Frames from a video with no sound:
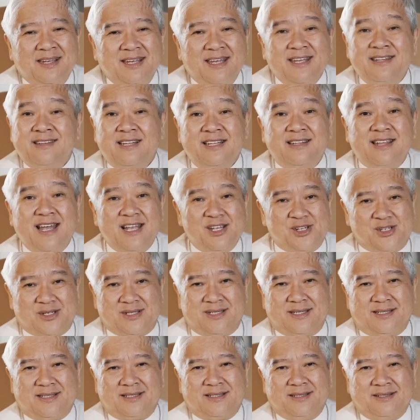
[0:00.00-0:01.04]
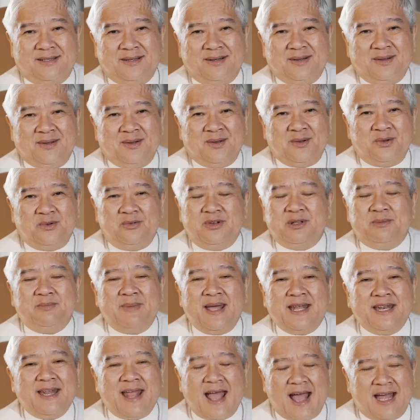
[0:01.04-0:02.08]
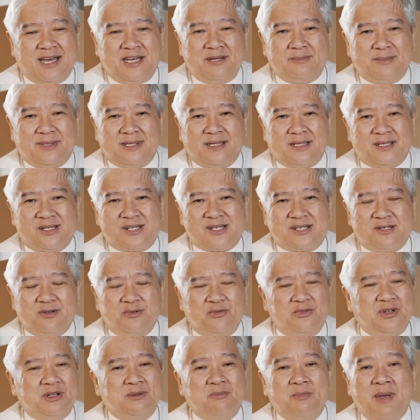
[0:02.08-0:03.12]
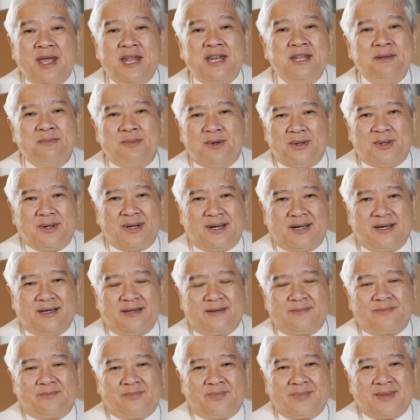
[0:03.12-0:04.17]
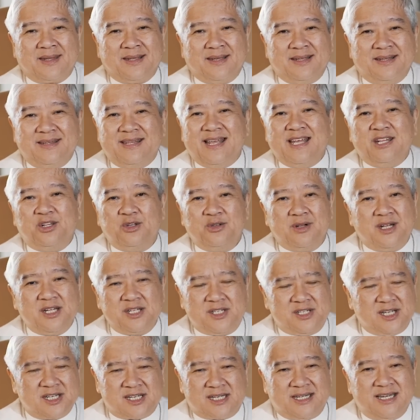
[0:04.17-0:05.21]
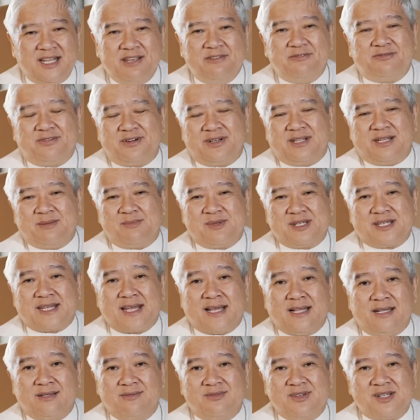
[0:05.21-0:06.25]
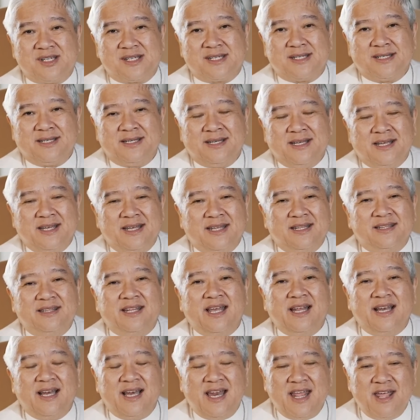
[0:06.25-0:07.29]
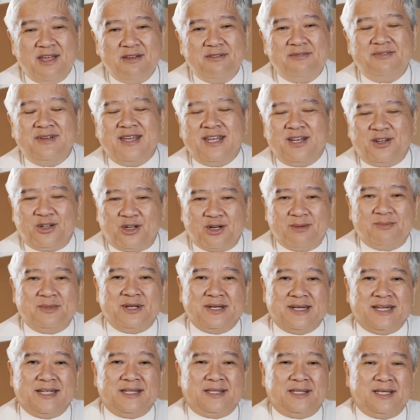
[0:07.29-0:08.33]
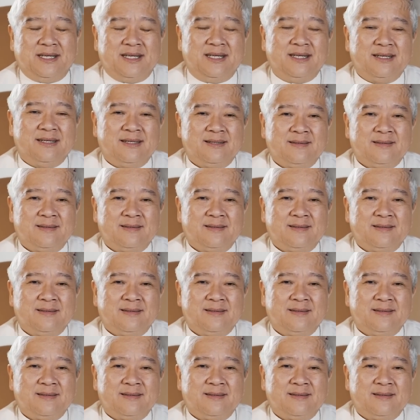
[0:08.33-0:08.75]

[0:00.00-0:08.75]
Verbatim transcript: in the desert, with many animals, with many more. They do not just live for themselves. They live in community.